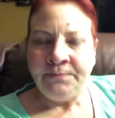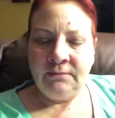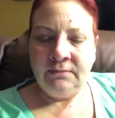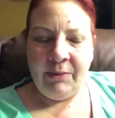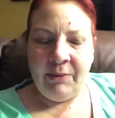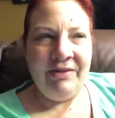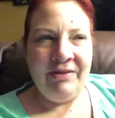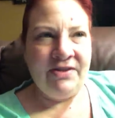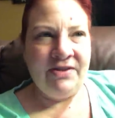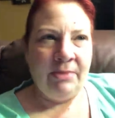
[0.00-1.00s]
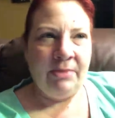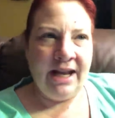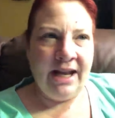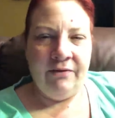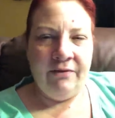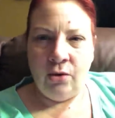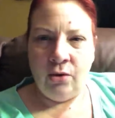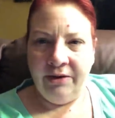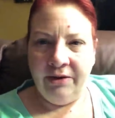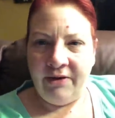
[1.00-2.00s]
I would have to have somebody kind of hold
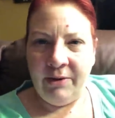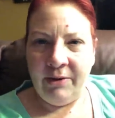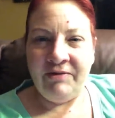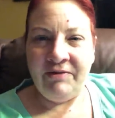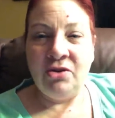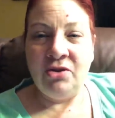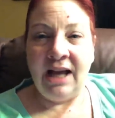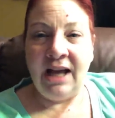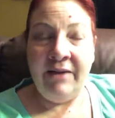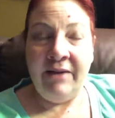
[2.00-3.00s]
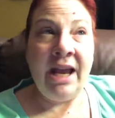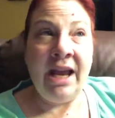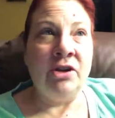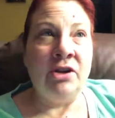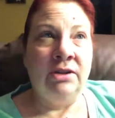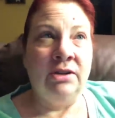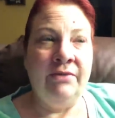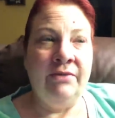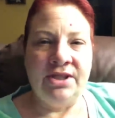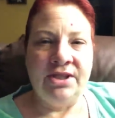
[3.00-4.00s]
the. I would have to do. I would have to go
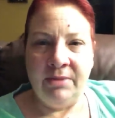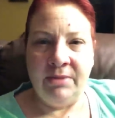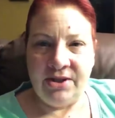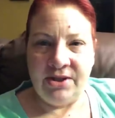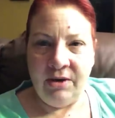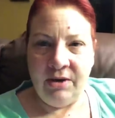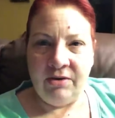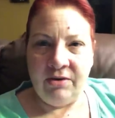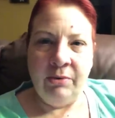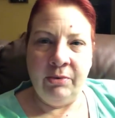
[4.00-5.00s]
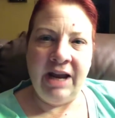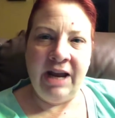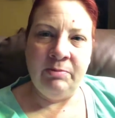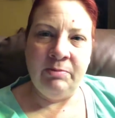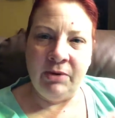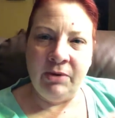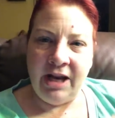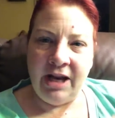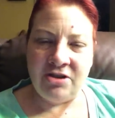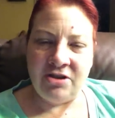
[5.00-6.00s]
live with somebody. So either it would have to be when
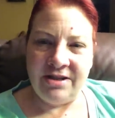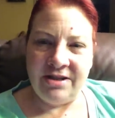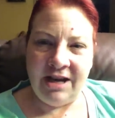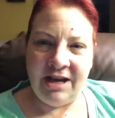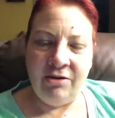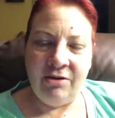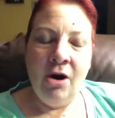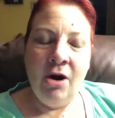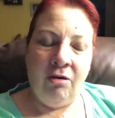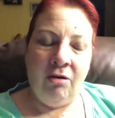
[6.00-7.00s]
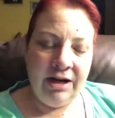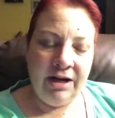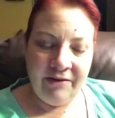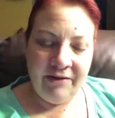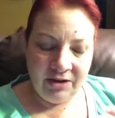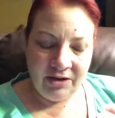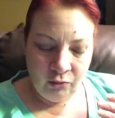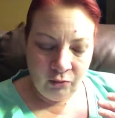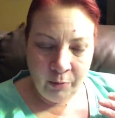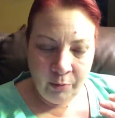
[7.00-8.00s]
Ashley's in town, or I'd have to
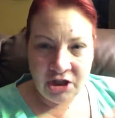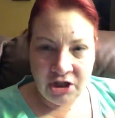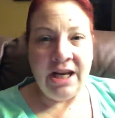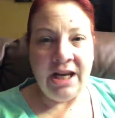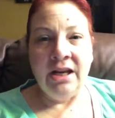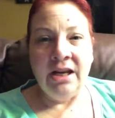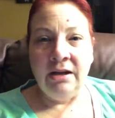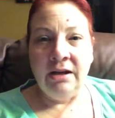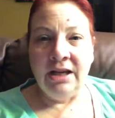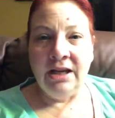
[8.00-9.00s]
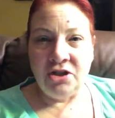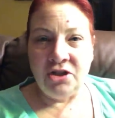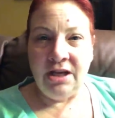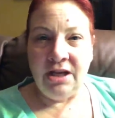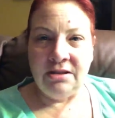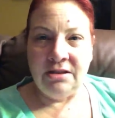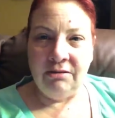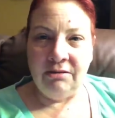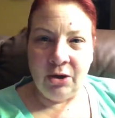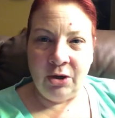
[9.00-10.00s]
rope Janine in and get Janine to
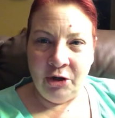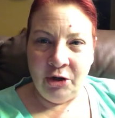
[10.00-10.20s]
record